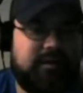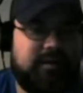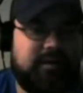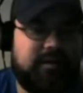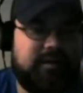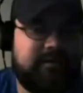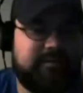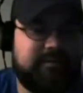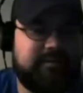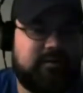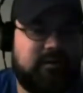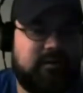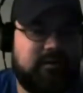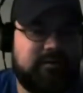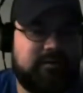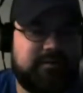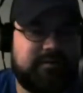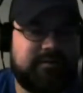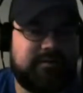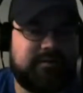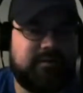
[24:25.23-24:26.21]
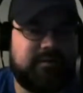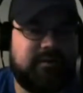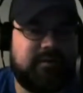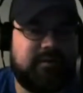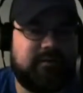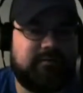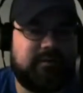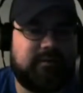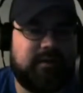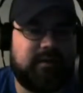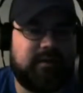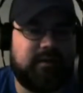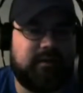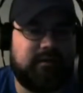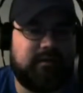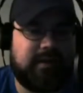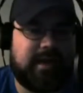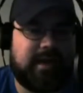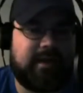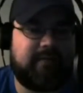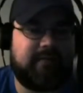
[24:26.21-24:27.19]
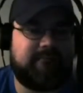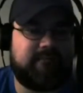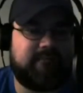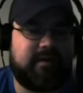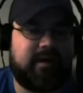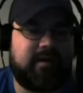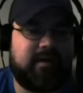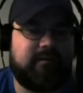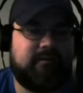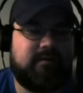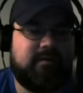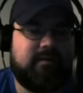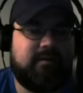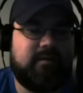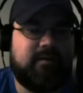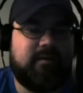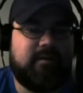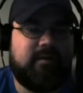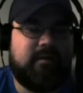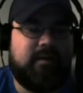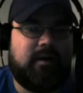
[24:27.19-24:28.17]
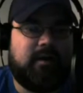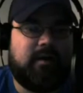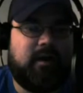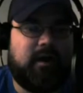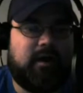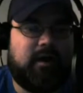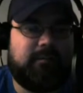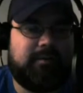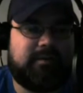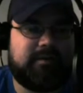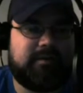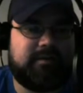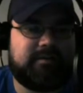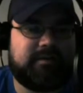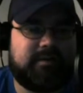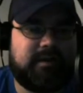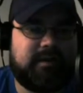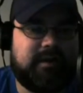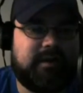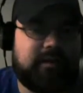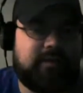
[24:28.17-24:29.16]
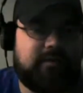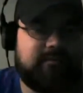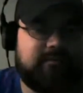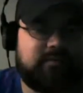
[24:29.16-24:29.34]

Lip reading: on House of Cards to see if they have that. Because it kind of